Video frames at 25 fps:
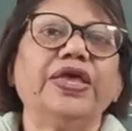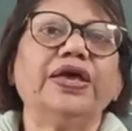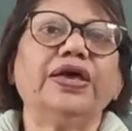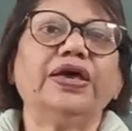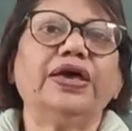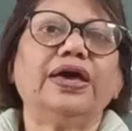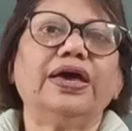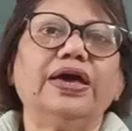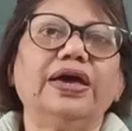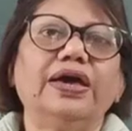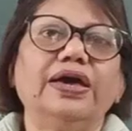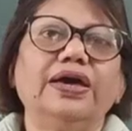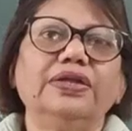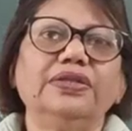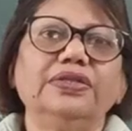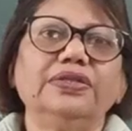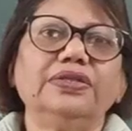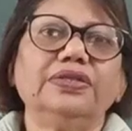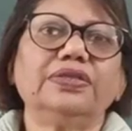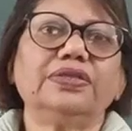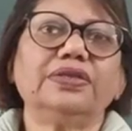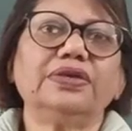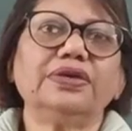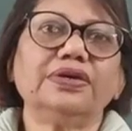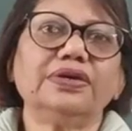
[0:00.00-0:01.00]

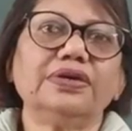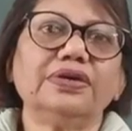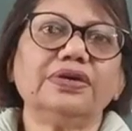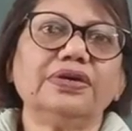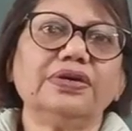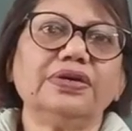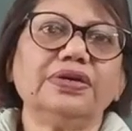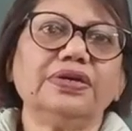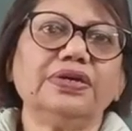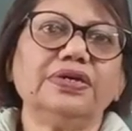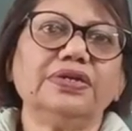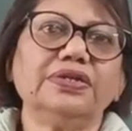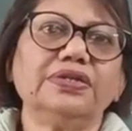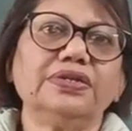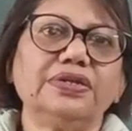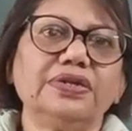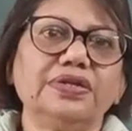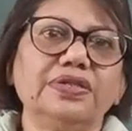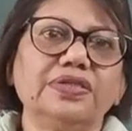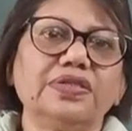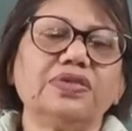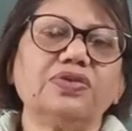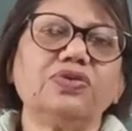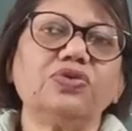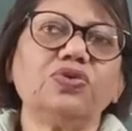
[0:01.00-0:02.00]
and there it
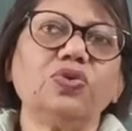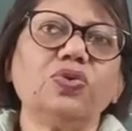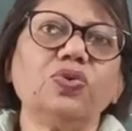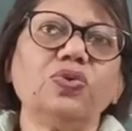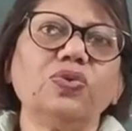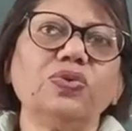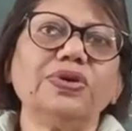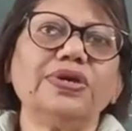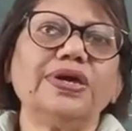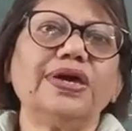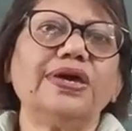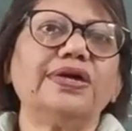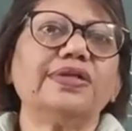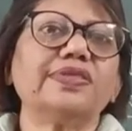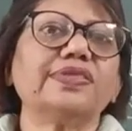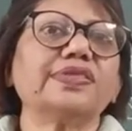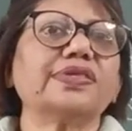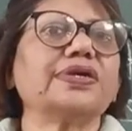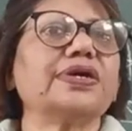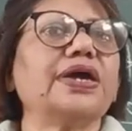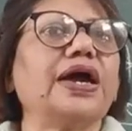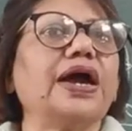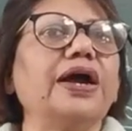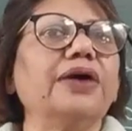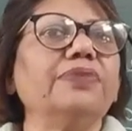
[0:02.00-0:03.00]
is known as
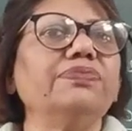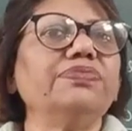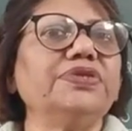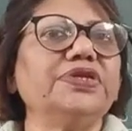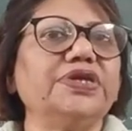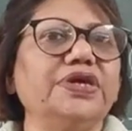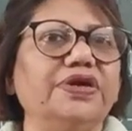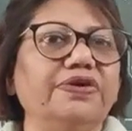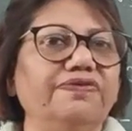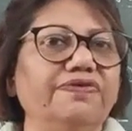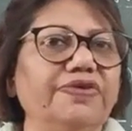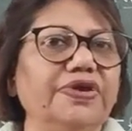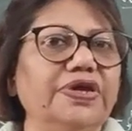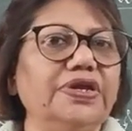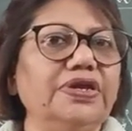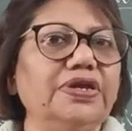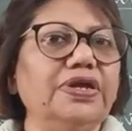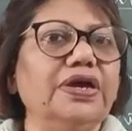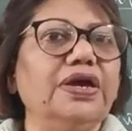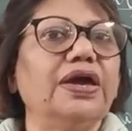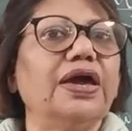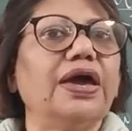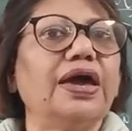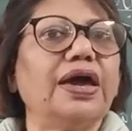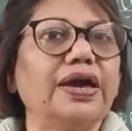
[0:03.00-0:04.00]
Camp
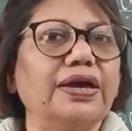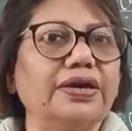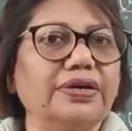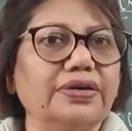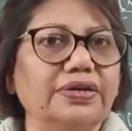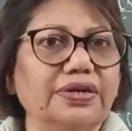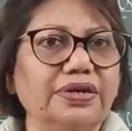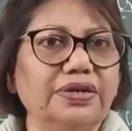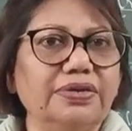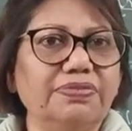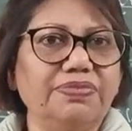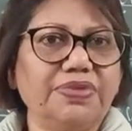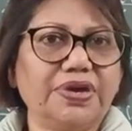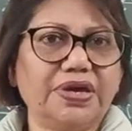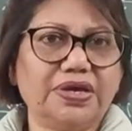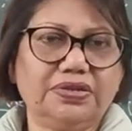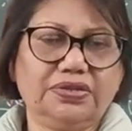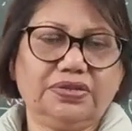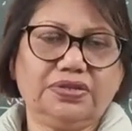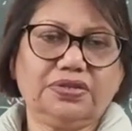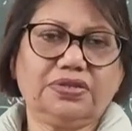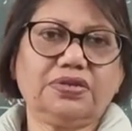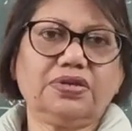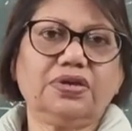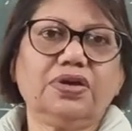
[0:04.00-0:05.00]
David
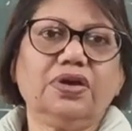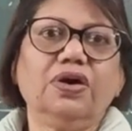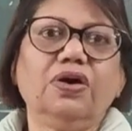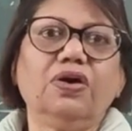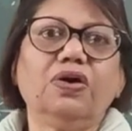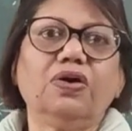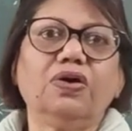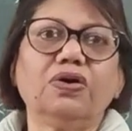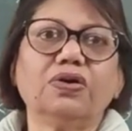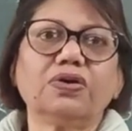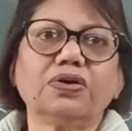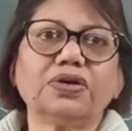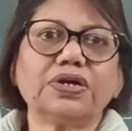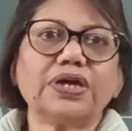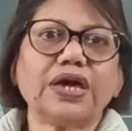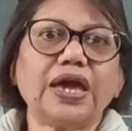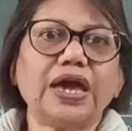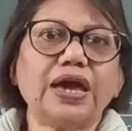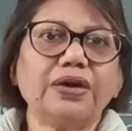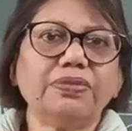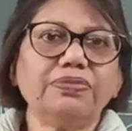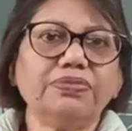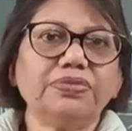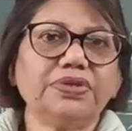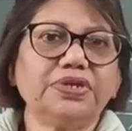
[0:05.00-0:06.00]
Agreement or
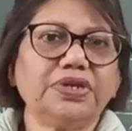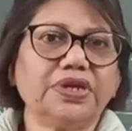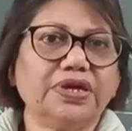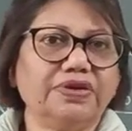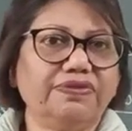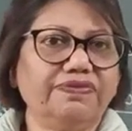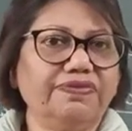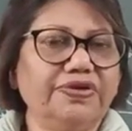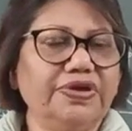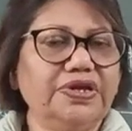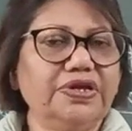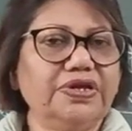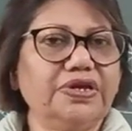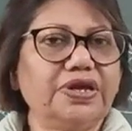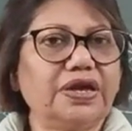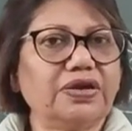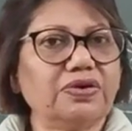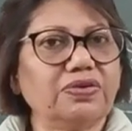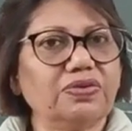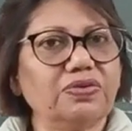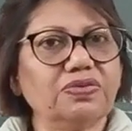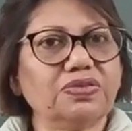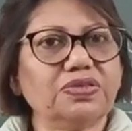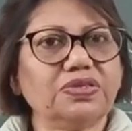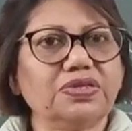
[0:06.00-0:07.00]
Camp David
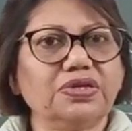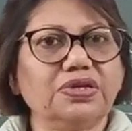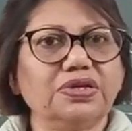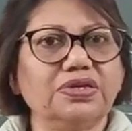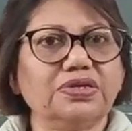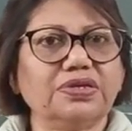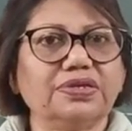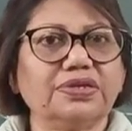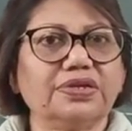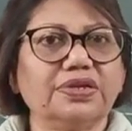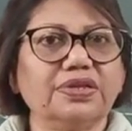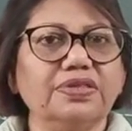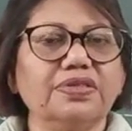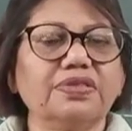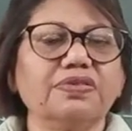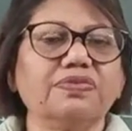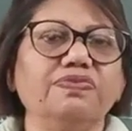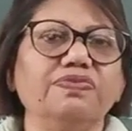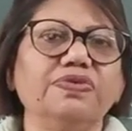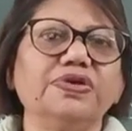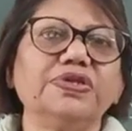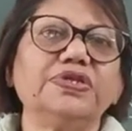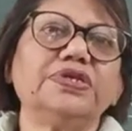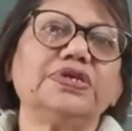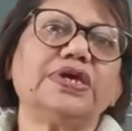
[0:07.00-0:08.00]
negotiations,
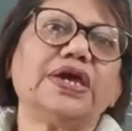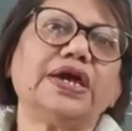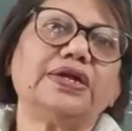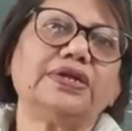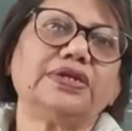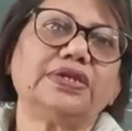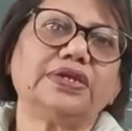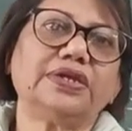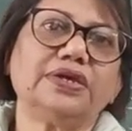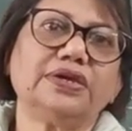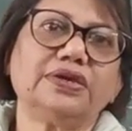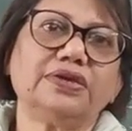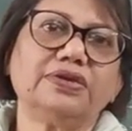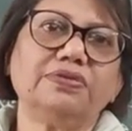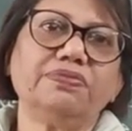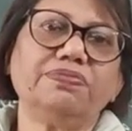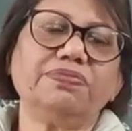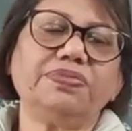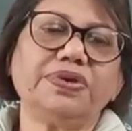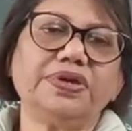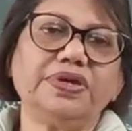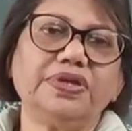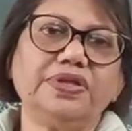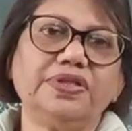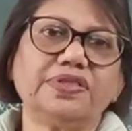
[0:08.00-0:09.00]
which had taken
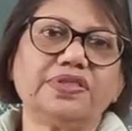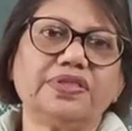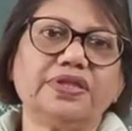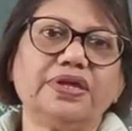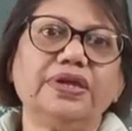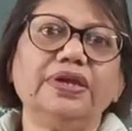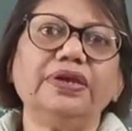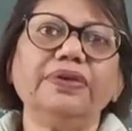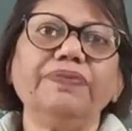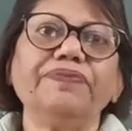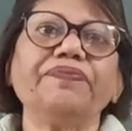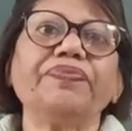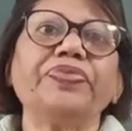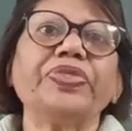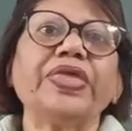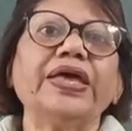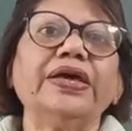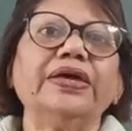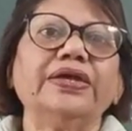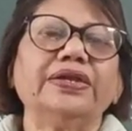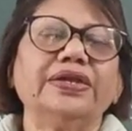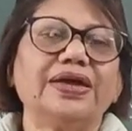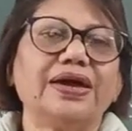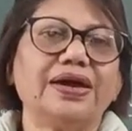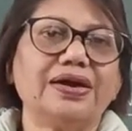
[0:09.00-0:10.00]
place in
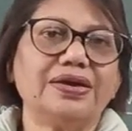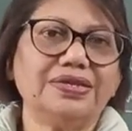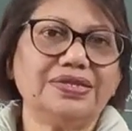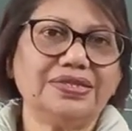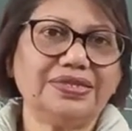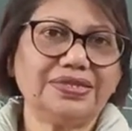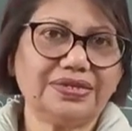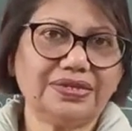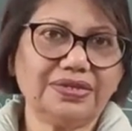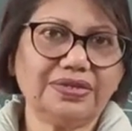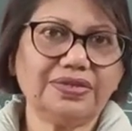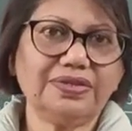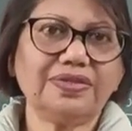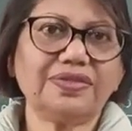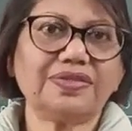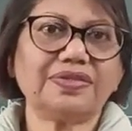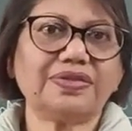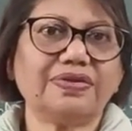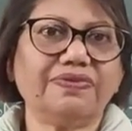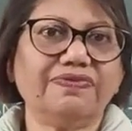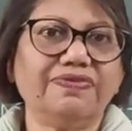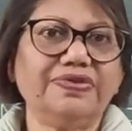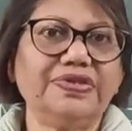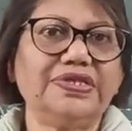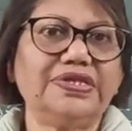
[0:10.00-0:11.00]

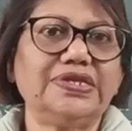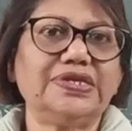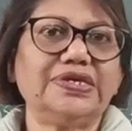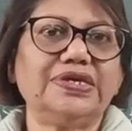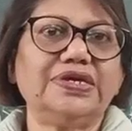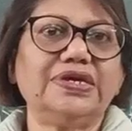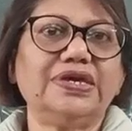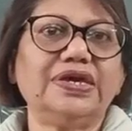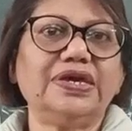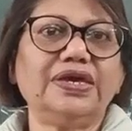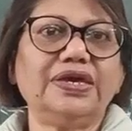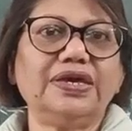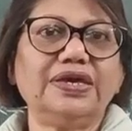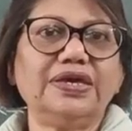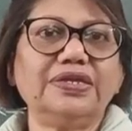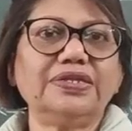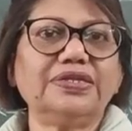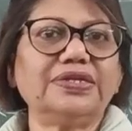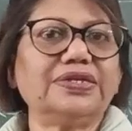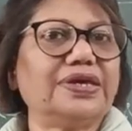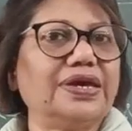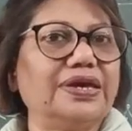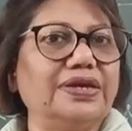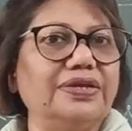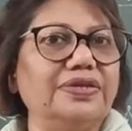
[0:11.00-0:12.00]

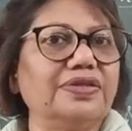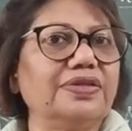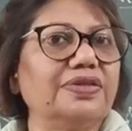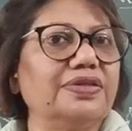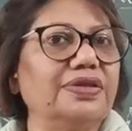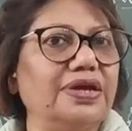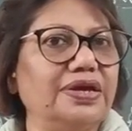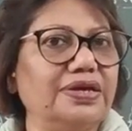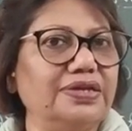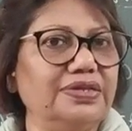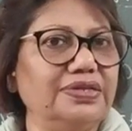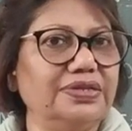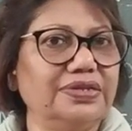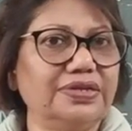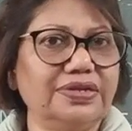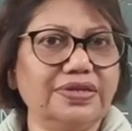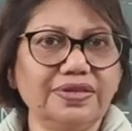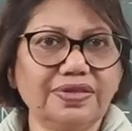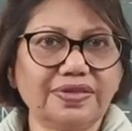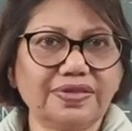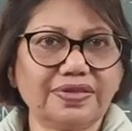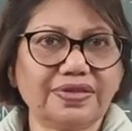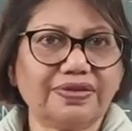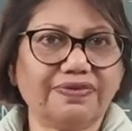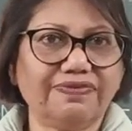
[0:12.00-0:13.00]
1978 and
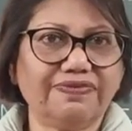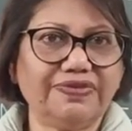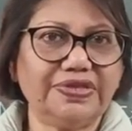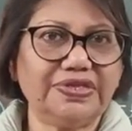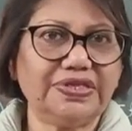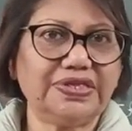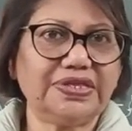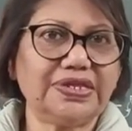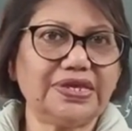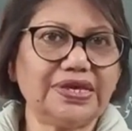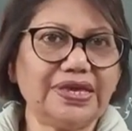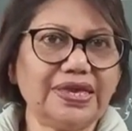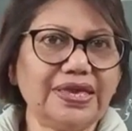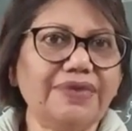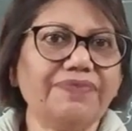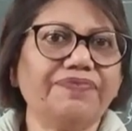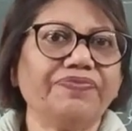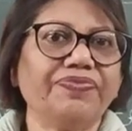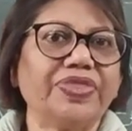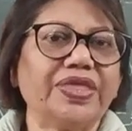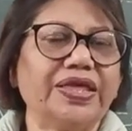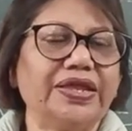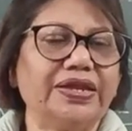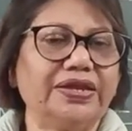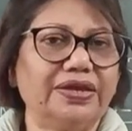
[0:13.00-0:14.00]

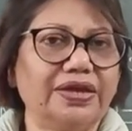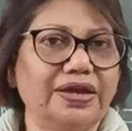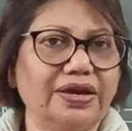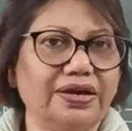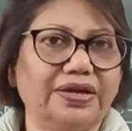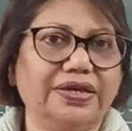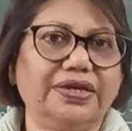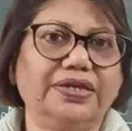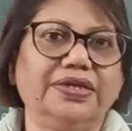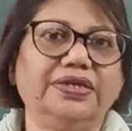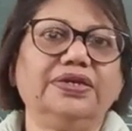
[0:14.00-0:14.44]
1979.